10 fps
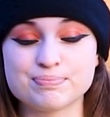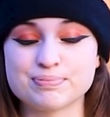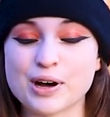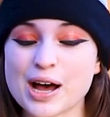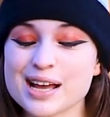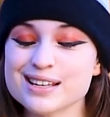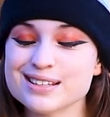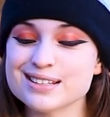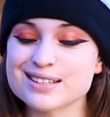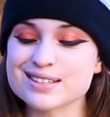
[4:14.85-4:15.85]
plot
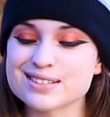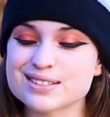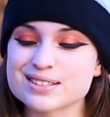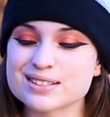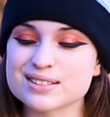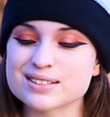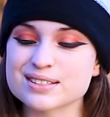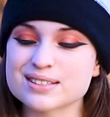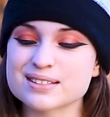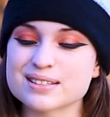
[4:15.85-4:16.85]
is
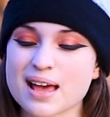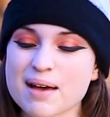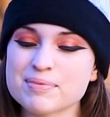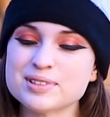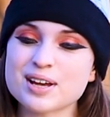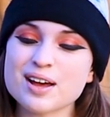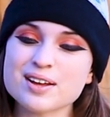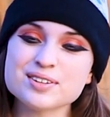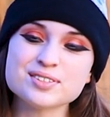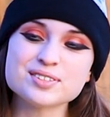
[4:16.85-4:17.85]

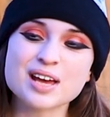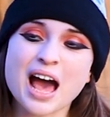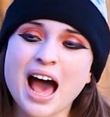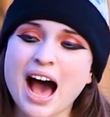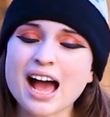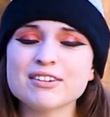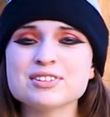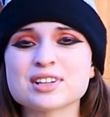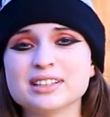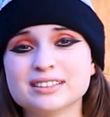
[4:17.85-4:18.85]
sabotaged. I
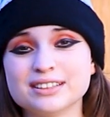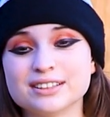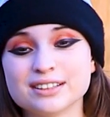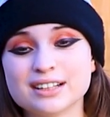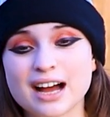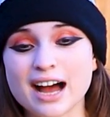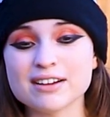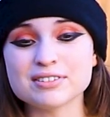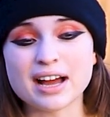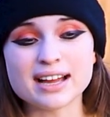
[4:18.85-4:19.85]
was unclear. I,
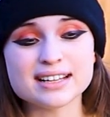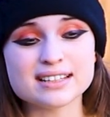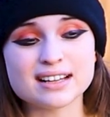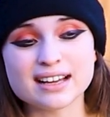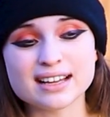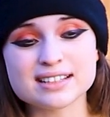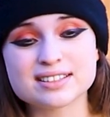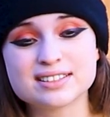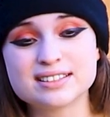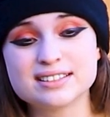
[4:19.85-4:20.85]
I, I
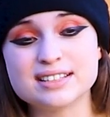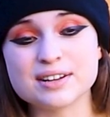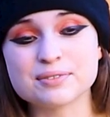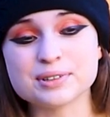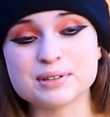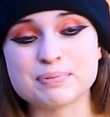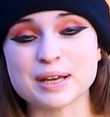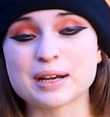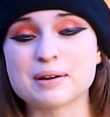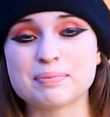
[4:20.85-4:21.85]
didn't really
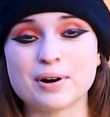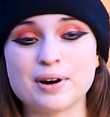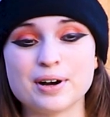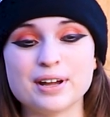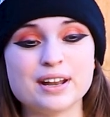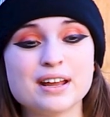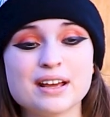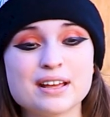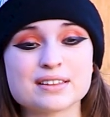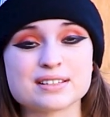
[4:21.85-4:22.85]
pick up on
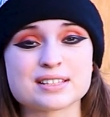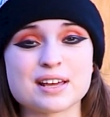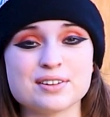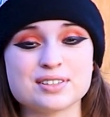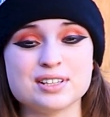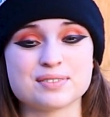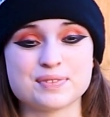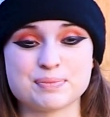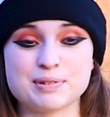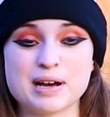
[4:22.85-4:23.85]
the subtleties of
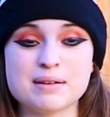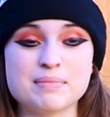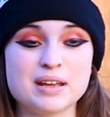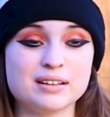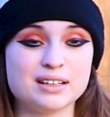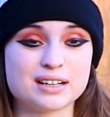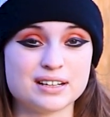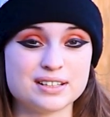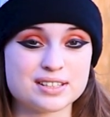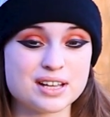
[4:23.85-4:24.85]
this plot mainly
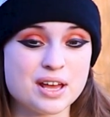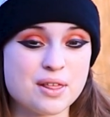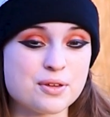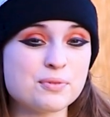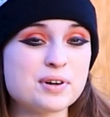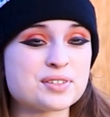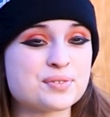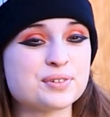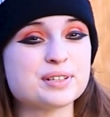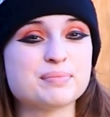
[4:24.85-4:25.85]
because there wasn't
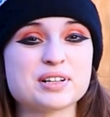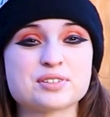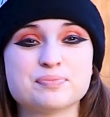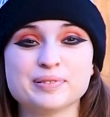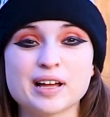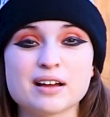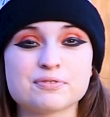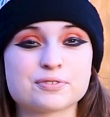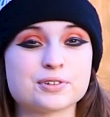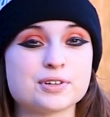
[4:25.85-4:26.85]
really much plot
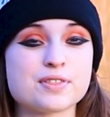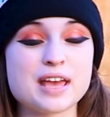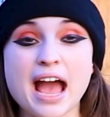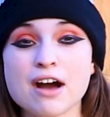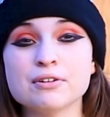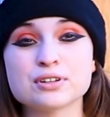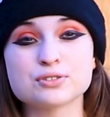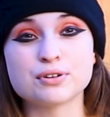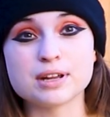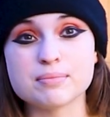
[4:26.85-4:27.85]
for the hour and
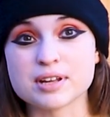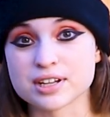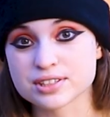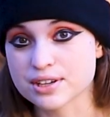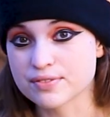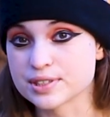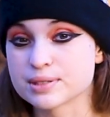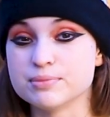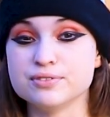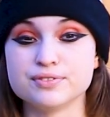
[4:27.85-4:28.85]
20 minutes of
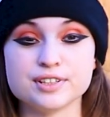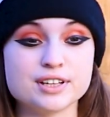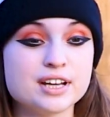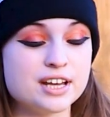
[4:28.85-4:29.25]
this movie.